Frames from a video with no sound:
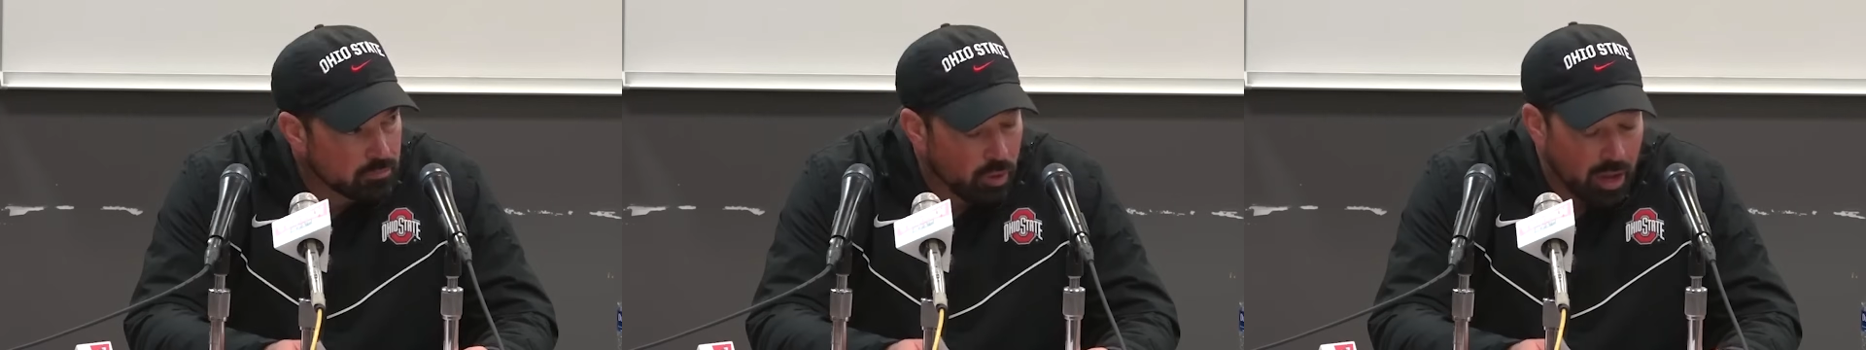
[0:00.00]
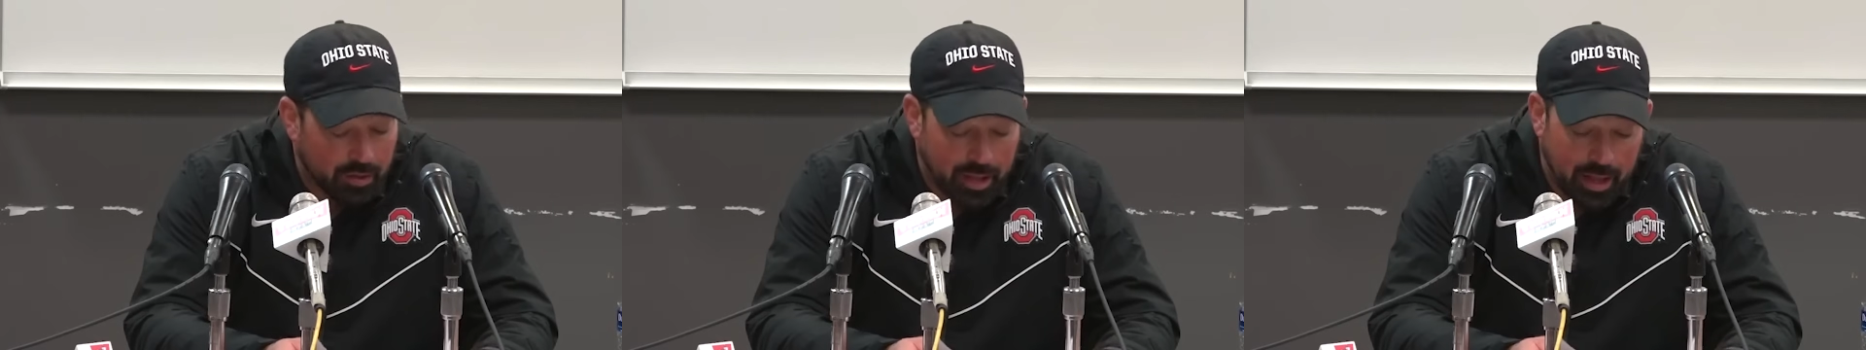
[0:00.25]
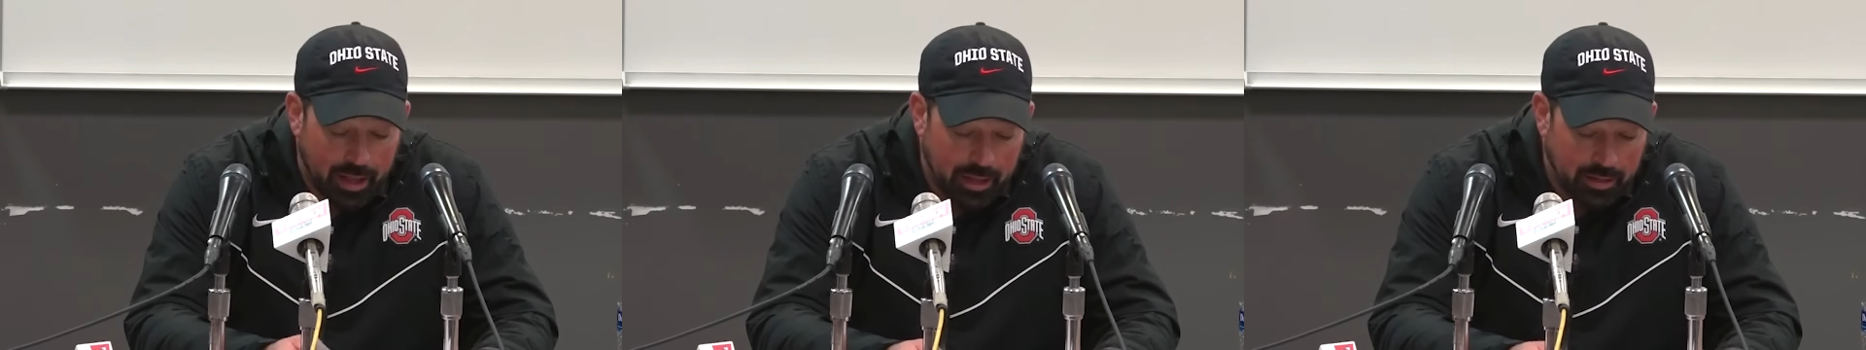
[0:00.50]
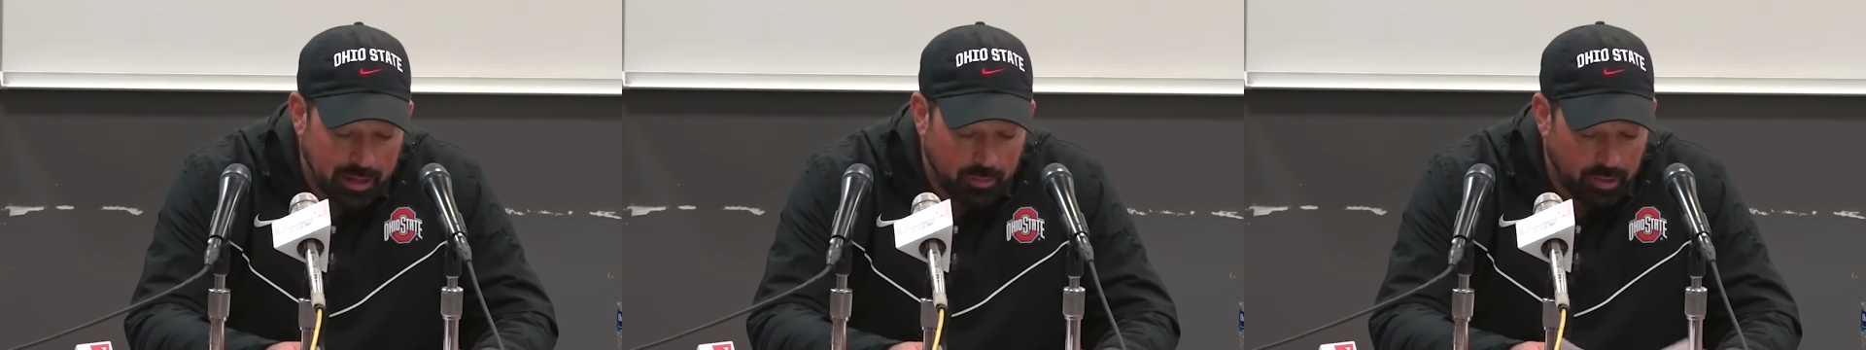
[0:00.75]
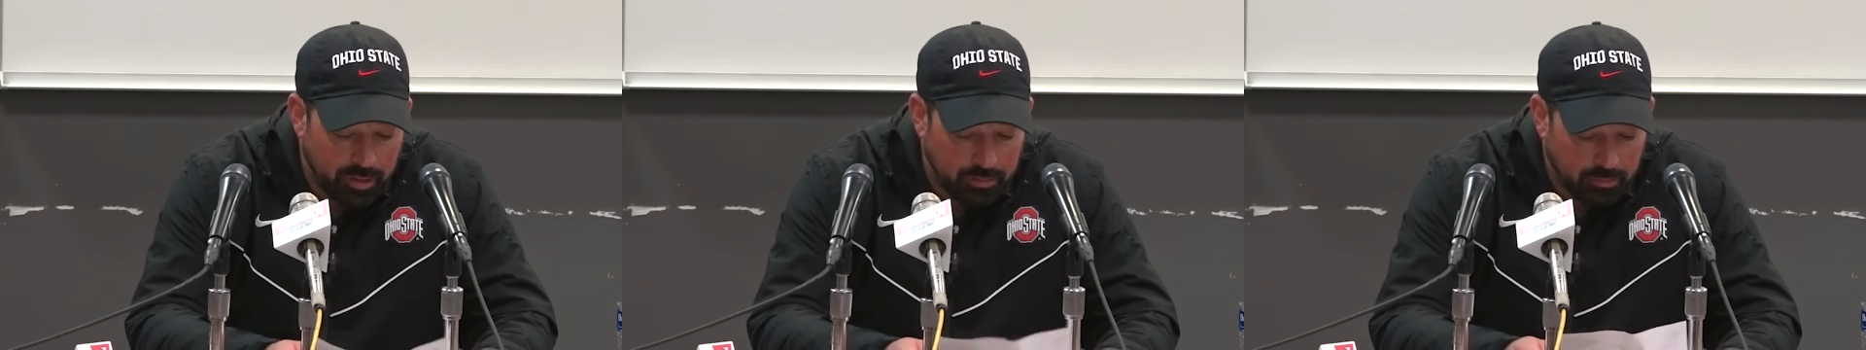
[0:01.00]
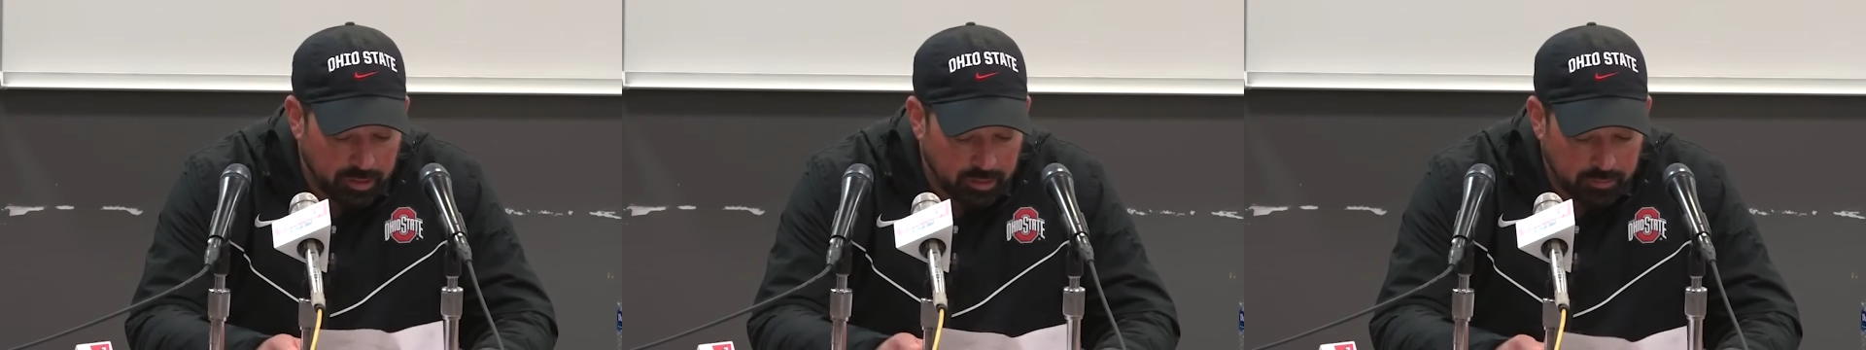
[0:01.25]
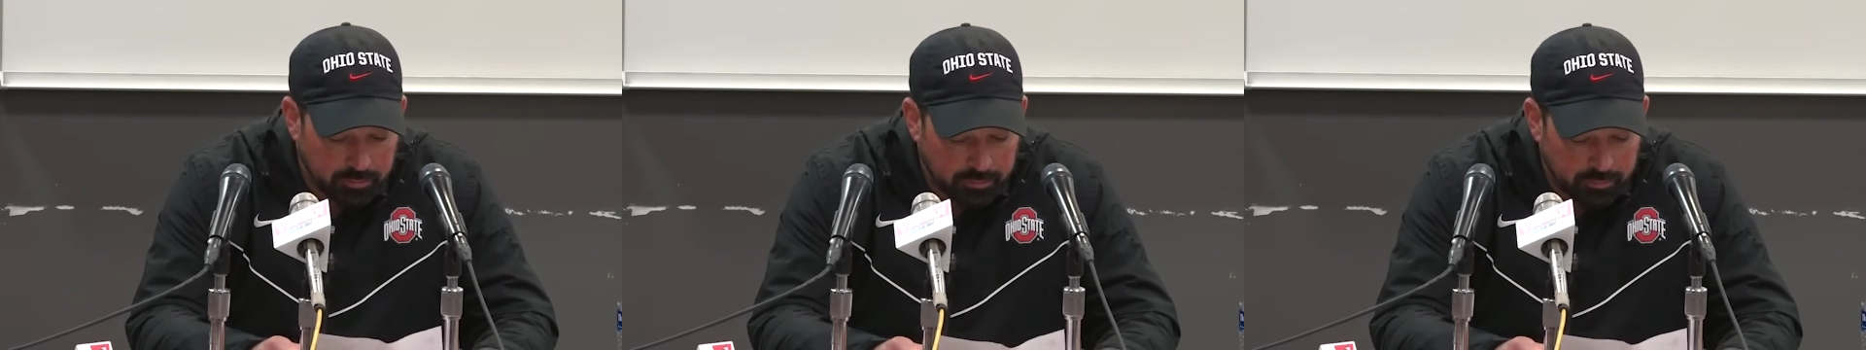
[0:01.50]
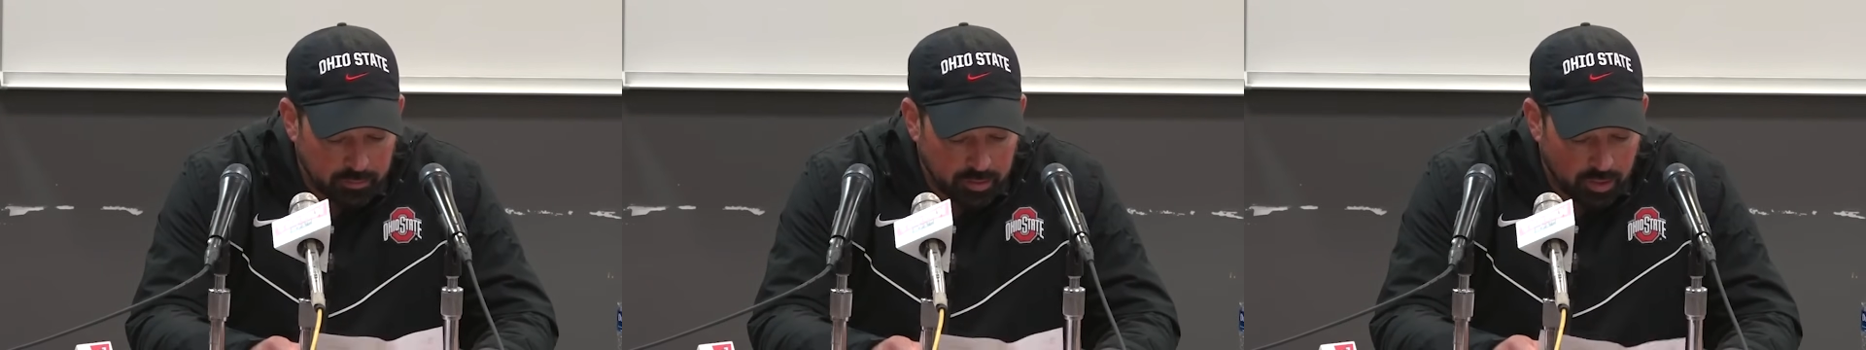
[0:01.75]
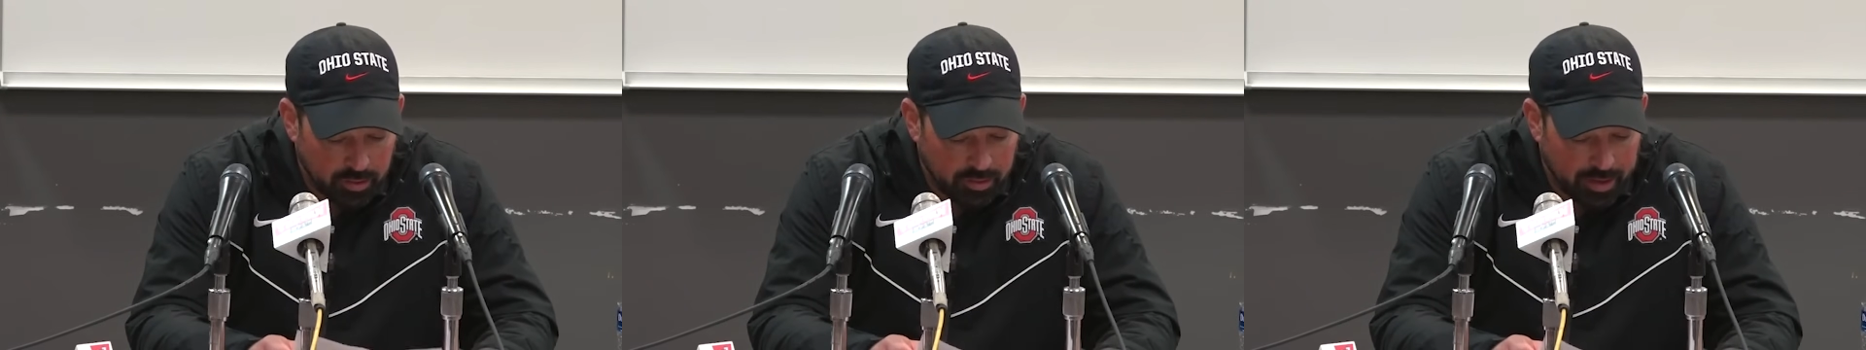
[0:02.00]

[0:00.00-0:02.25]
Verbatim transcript: Well, yeah, and, and when when you know you're